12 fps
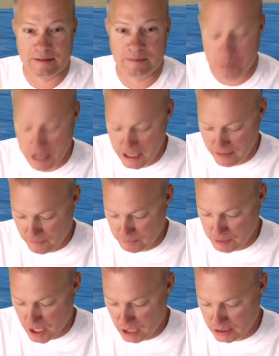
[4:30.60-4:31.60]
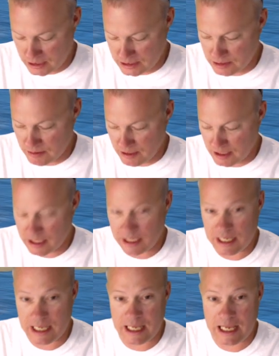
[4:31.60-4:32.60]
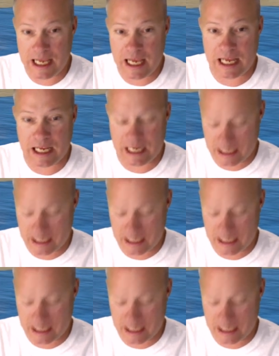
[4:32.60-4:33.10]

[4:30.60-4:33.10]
B for block doesn't do anything. E.